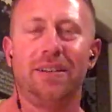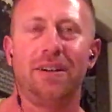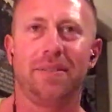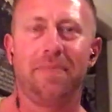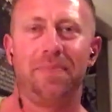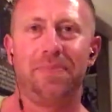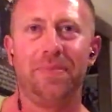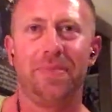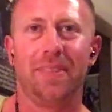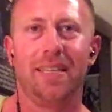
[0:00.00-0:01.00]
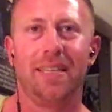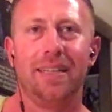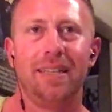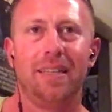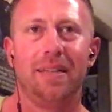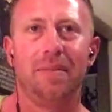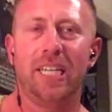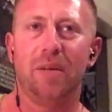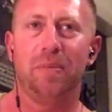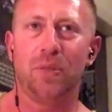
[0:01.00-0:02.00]
that's awesome.
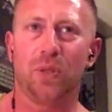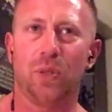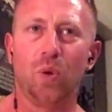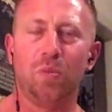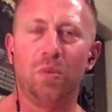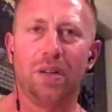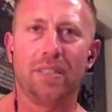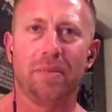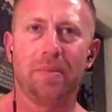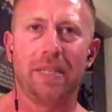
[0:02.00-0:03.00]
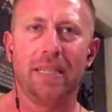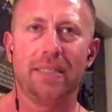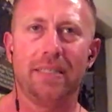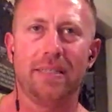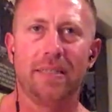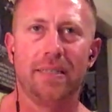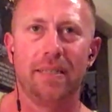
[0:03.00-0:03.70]
Picking up a school bus. I mean, that's